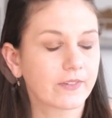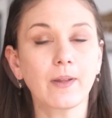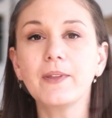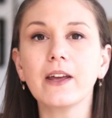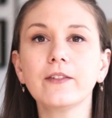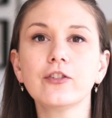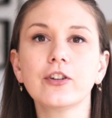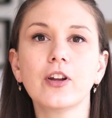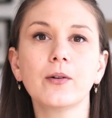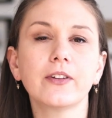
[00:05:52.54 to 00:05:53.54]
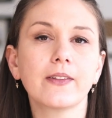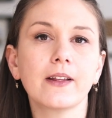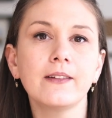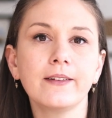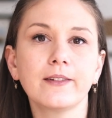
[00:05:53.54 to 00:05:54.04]
Something else you should know is that they
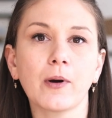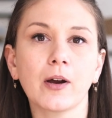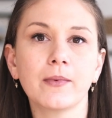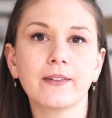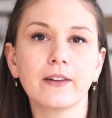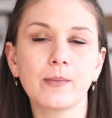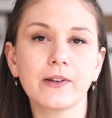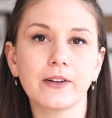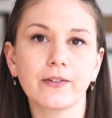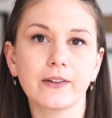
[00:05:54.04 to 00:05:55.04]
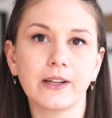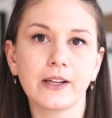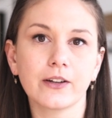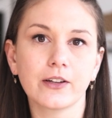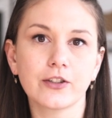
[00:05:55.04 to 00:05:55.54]
list apartments a little bit differently
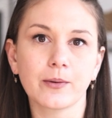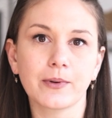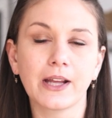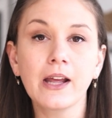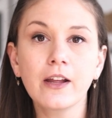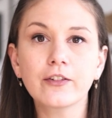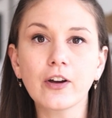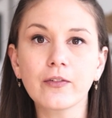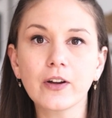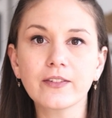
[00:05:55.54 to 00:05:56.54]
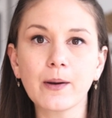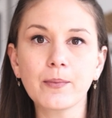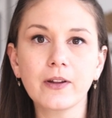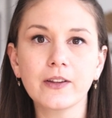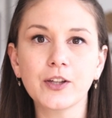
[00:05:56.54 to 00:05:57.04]
here in Germany. So for
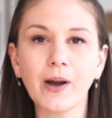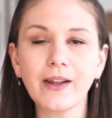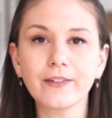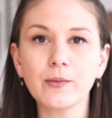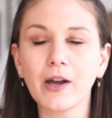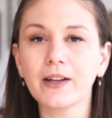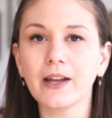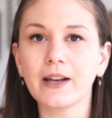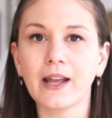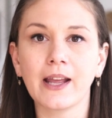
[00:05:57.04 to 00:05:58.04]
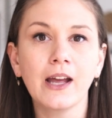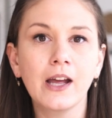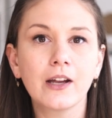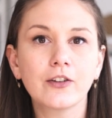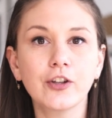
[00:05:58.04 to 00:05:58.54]
example, in the US, you might get a
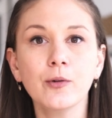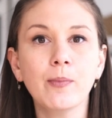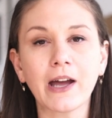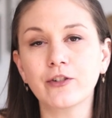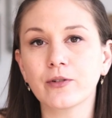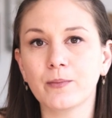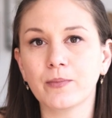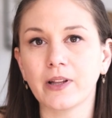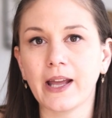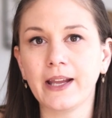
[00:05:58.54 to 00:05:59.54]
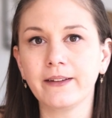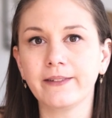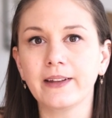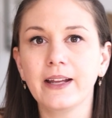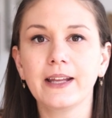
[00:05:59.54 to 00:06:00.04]
2-bedroom
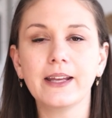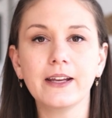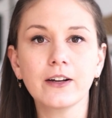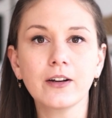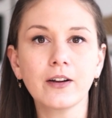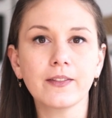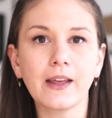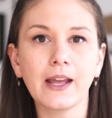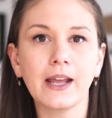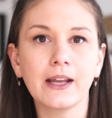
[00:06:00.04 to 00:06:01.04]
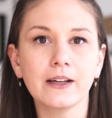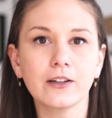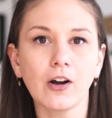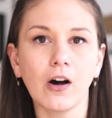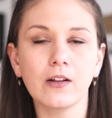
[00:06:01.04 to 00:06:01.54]
place. Here, they
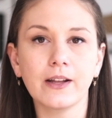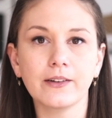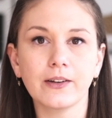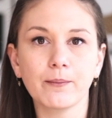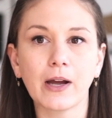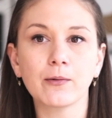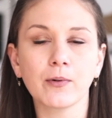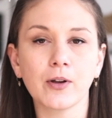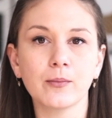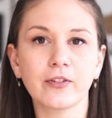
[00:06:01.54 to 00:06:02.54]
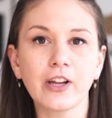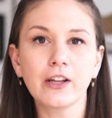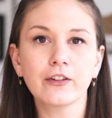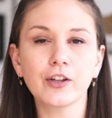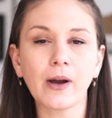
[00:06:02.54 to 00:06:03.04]
call it by rooms.
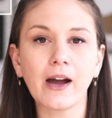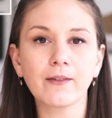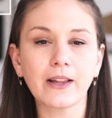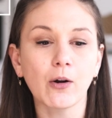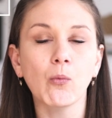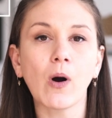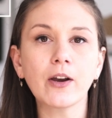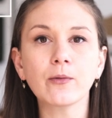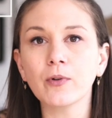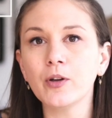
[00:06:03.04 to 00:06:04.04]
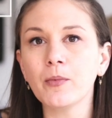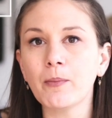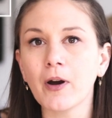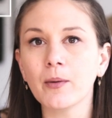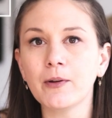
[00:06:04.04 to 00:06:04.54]
So you have like a 1-room
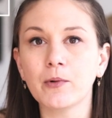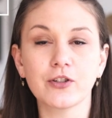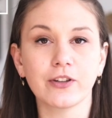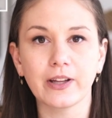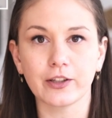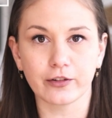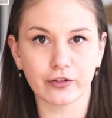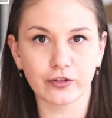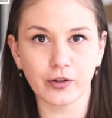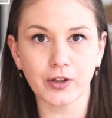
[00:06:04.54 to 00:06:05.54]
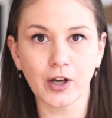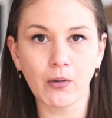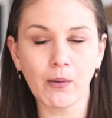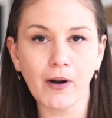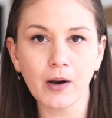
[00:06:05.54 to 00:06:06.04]
apartment, which is like your studio
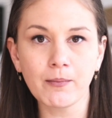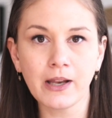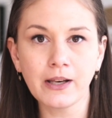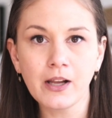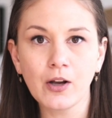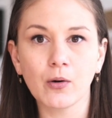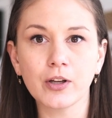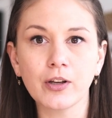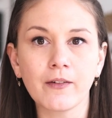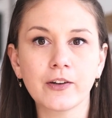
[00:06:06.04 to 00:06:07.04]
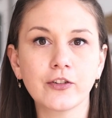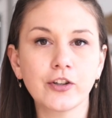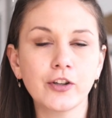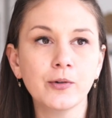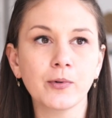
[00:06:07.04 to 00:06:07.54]
apartment, or you have a
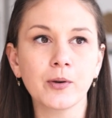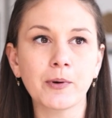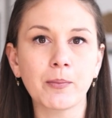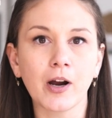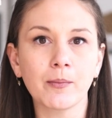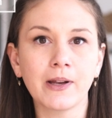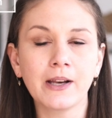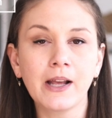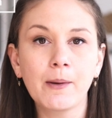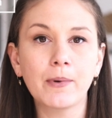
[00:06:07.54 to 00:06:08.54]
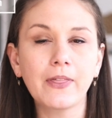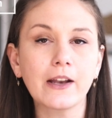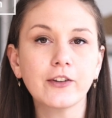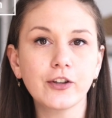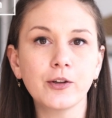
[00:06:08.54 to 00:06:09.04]
2-room apartment, but
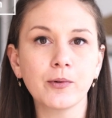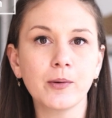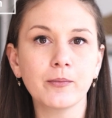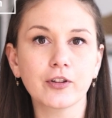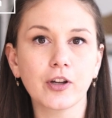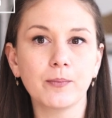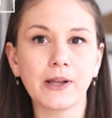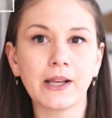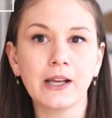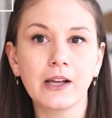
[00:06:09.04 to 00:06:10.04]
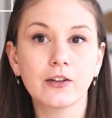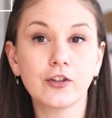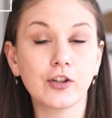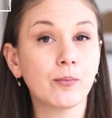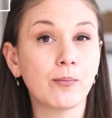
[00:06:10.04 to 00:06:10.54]
that 2 rooms could be
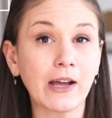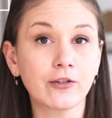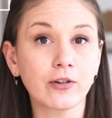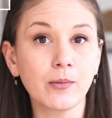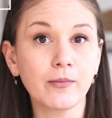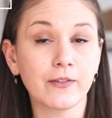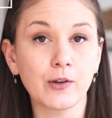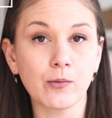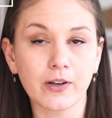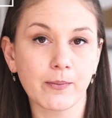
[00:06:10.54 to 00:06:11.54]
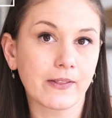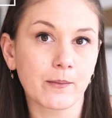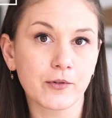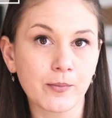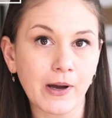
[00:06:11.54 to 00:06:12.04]
2 bedrooms if you want to make them
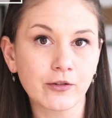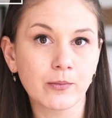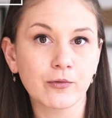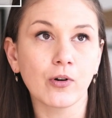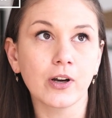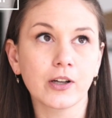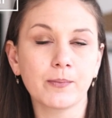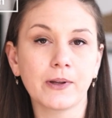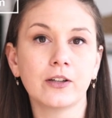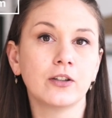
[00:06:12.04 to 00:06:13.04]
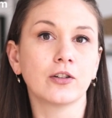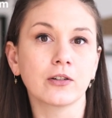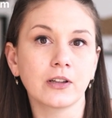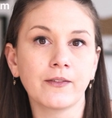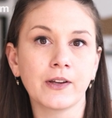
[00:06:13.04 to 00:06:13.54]
2 bedrooms, or it could be your
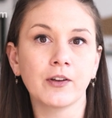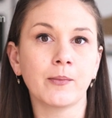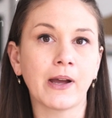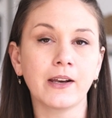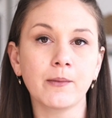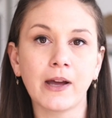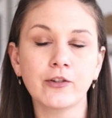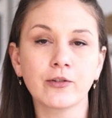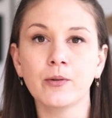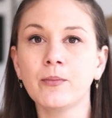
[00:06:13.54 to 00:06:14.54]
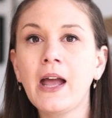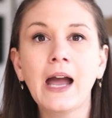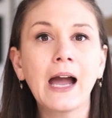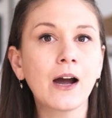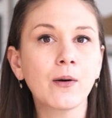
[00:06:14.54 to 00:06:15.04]
living room and a bedroom,
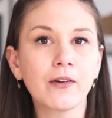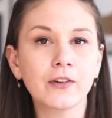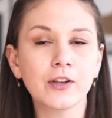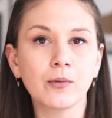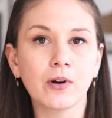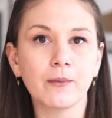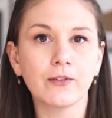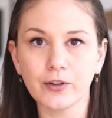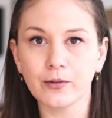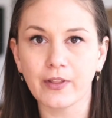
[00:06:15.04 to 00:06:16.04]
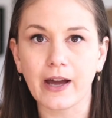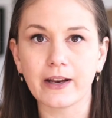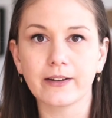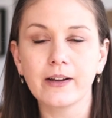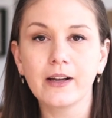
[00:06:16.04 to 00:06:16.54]
however you want to do that.